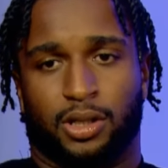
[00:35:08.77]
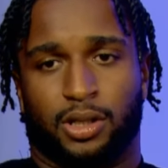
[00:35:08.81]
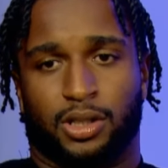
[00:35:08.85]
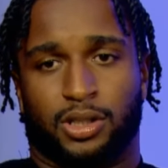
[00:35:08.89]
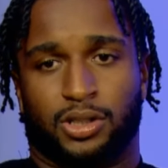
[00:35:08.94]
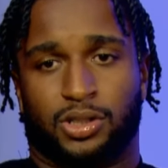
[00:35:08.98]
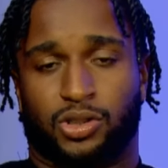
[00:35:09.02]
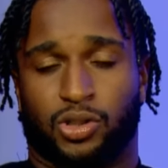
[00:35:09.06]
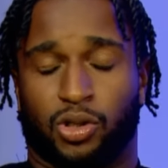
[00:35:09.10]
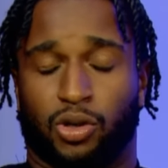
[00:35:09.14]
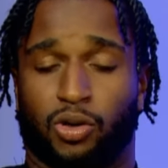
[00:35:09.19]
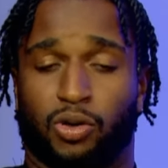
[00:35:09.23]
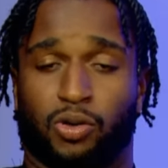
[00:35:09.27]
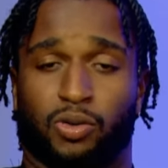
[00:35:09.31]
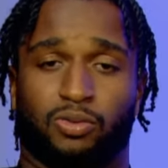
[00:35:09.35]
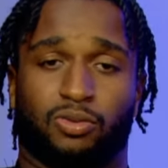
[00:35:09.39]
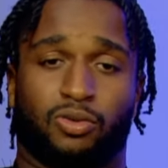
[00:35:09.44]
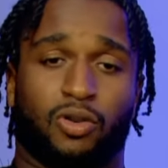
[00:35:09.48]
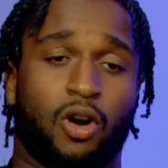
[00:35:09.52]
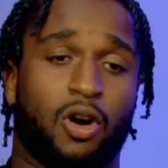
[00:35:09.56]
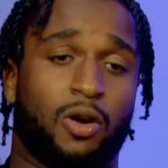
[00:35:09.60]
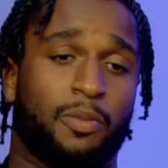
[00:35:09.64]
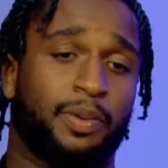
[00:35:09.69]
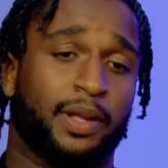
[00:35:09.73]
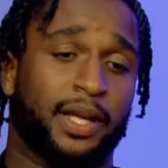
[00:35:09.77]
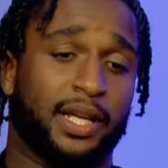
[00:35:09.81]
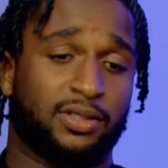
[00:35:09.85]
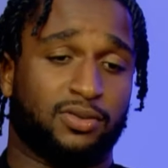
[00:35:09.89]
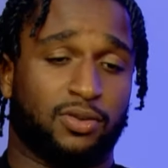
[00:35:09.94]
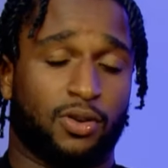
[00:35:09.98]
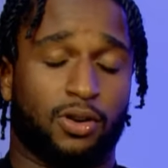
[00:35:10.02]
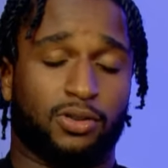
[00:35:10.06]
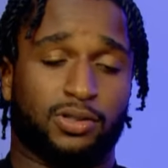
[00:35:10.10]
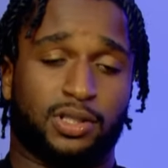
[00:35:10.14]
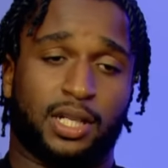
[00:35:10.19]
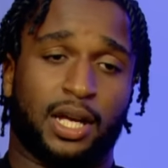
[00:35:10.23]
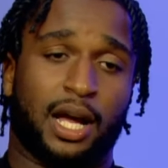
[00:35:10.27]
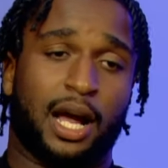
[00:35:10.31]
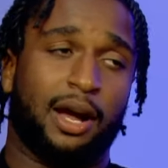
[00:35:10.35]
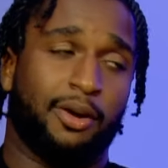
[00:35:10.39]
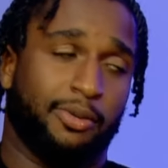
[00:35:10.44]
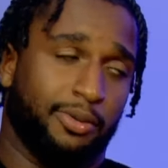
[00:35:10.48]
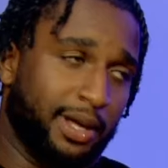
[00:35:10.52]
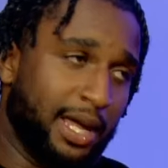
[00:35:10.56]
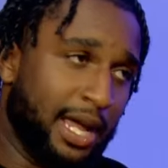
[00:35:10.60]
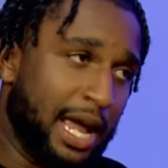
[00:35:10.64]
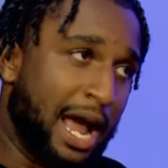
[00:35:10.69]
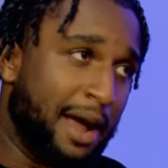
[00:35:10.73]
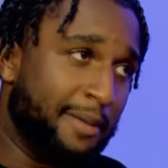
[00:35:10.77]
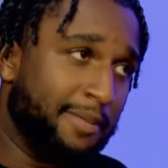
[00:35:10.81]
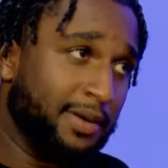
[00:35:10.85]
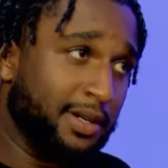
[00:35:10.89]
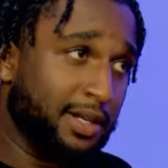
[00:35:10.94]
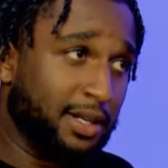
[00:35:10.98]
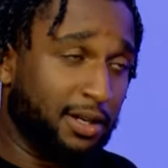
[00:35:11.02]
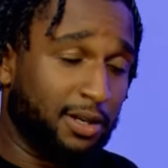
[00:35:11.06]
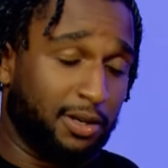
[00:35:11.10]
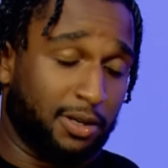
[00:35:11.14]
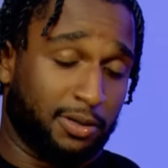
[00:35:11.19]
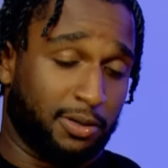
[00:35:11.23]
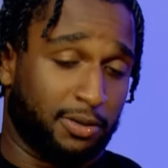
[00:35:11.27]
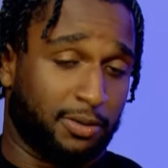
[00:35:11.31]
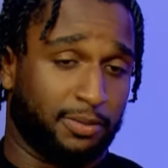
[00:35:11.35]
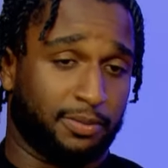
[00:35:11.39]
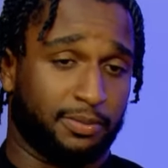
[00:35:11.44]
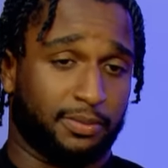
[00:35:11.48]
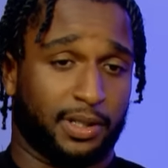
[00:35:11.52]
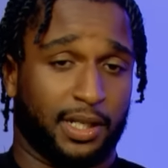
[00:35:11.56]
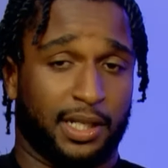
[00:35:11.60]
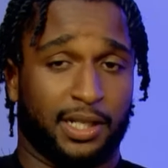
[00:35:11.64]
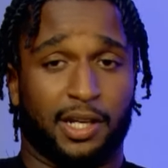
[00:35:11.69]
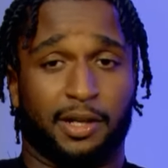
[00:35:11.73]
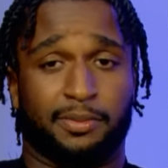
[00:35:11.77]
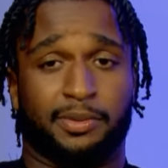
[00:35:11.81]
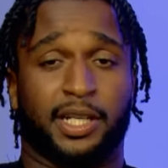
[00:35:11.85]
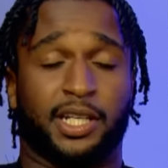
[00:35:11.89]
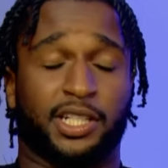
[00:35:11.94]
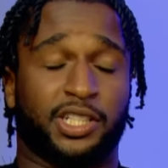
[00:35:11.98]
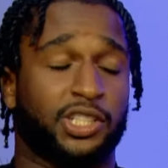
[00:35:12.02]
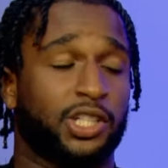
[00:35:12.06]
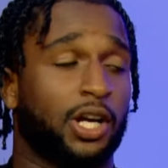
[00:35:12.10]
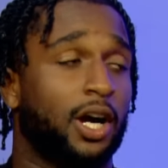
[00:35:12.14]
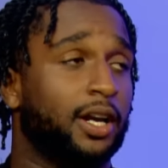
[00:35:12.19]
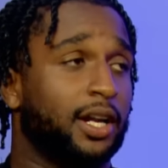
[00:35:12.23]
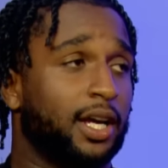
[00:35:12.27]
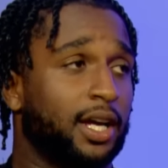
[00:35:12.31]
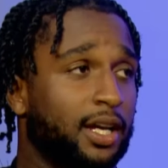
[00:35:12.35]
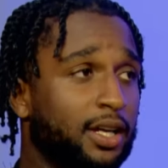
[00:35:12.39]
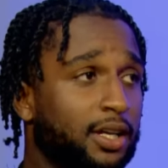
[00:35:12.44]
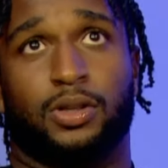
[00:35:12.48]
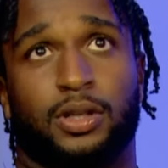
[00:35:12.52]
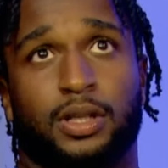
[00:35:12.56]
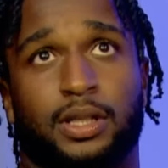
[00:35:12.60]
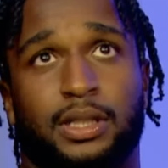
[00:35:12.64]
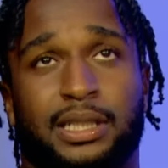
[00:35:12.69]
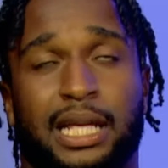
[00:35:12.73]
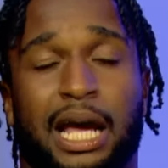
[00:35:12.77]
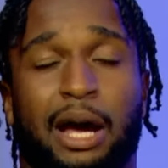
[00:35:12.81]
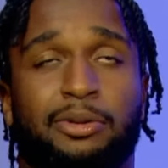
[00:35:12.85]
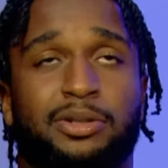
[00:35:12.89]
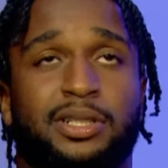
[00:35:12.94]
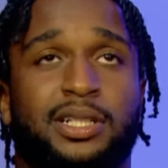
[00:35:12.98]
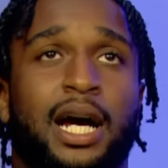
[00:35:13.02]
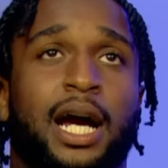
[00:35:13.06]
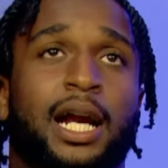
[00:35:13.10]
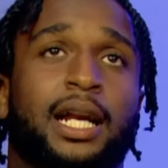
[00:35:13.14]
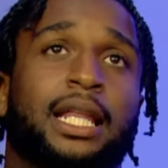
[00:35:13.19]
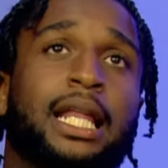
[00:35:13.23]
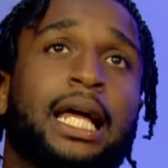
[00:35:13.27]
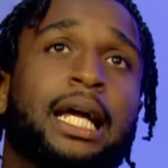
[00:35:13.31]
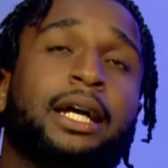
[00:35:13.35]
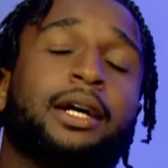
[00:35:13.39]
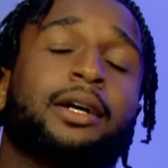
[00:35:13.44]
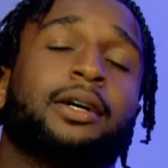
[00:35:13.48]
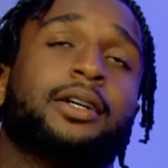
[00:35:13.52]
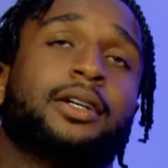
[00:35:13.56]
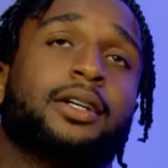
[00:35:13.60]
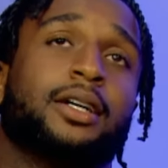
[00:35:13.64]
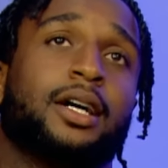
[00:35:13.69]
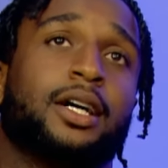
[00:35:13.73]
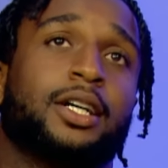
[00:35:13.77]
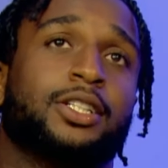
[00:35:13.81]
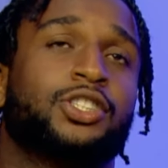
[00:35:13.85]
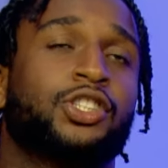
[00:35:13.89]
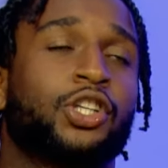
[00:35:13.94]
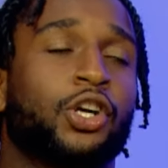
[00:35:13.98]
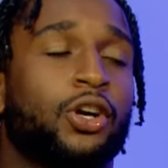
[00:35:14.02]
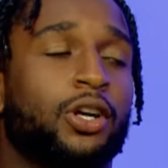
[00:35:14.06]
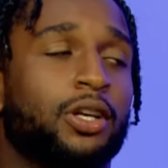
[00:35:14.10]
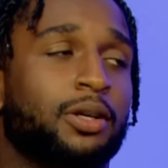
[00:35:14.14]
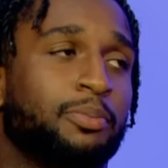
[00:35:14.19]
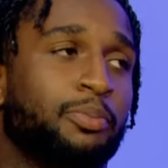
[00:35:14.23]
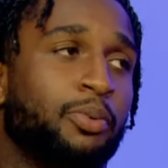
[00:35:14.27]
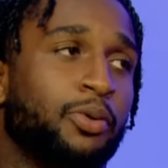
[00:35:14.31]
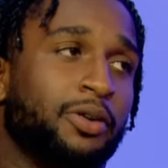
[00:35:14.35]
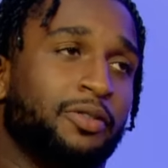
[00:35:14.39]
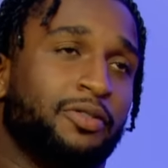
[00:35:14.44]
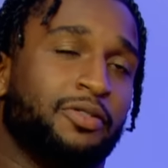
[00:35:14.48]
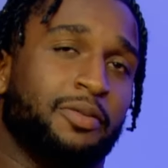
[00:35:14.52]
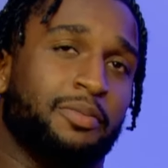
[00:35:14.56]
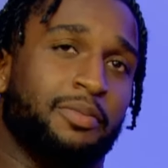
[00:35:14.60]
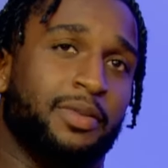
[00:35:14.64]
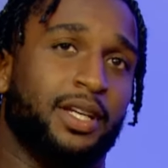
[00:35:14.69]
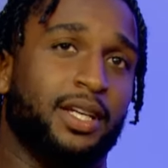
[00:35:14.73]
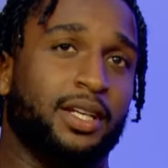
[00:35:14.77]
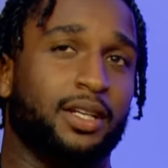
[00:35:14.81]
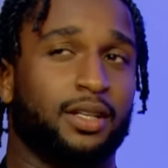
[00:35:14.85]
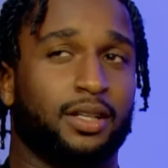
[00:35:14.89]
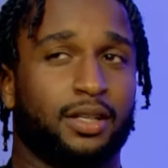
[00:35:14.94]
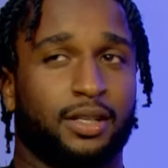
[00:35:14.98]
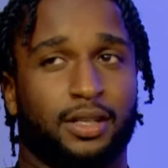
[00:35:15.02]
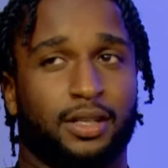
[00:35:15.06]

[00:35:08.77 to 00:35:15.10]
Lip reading: So wrong place, wrong time. We happened to end up getting shot at. That was kind of like a turning point for me